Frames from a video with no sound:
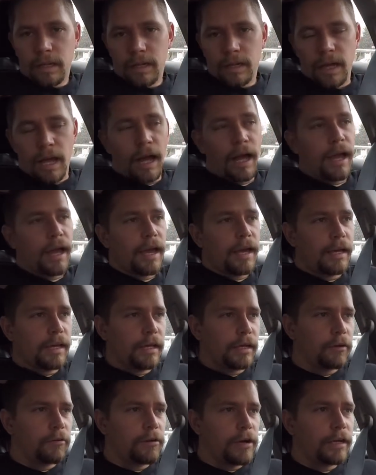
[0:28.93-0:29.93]
I
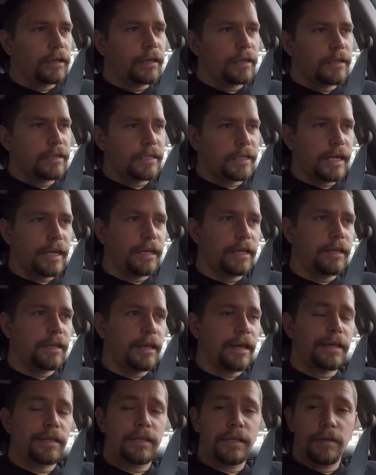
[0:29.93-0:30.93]
incorrectly stated
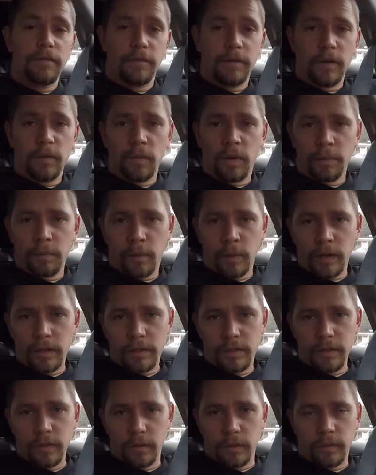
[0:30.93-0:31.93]
that the
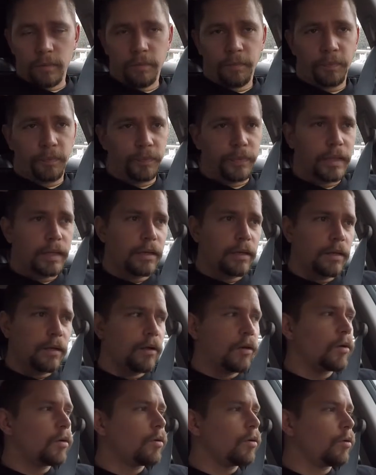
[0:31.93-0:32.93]

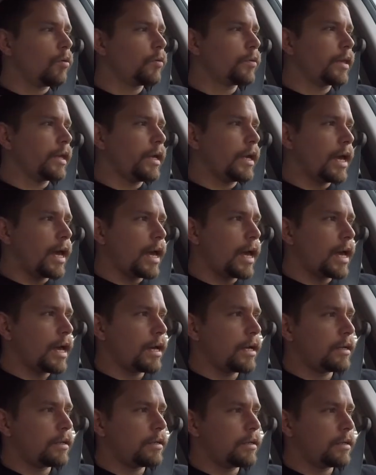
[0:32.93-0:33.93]
V1.2 only
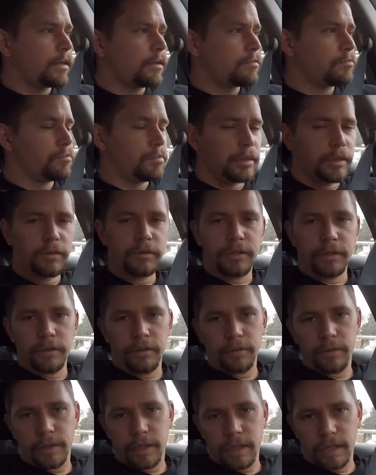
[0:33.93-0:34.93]
had
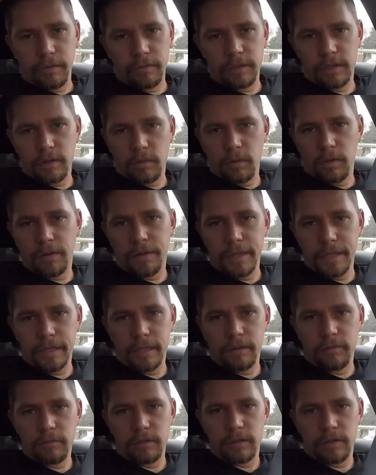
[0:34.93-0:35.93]
Bluetooth. That was the only thing
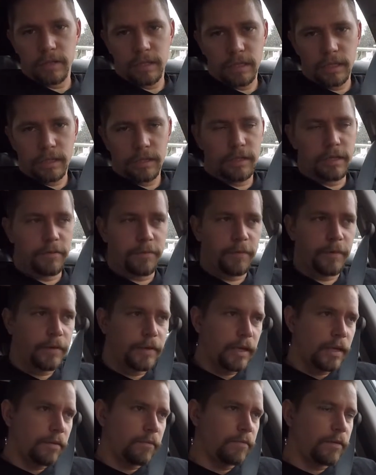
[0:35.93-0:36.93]
that was different
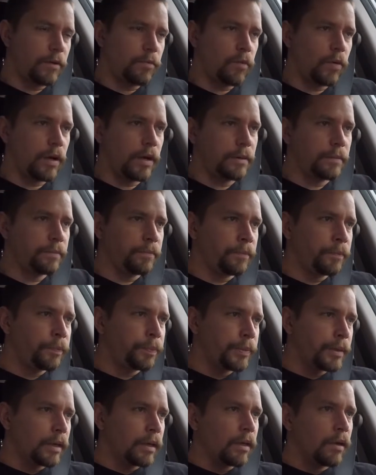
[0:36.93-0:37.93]
than the V1.
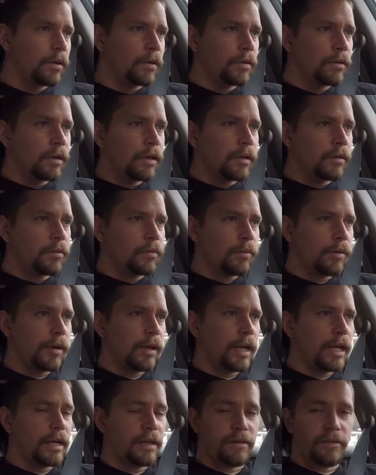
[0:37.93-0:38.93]

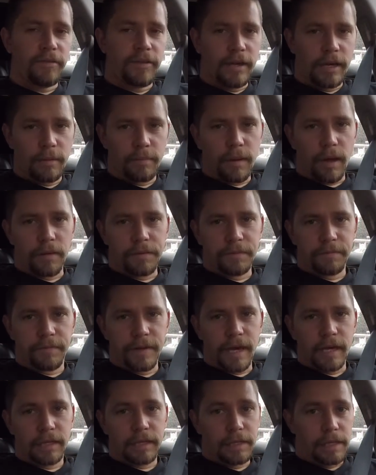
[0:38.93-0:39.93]
Well, I didn't think about the
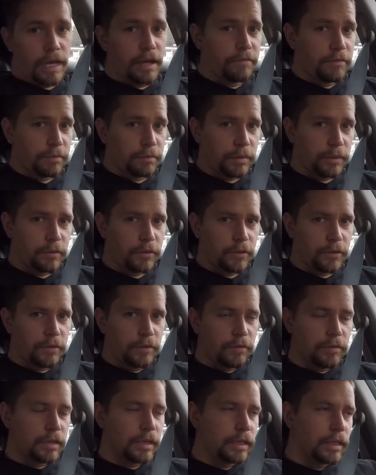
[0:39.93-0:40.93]
fact that having Bluetooth,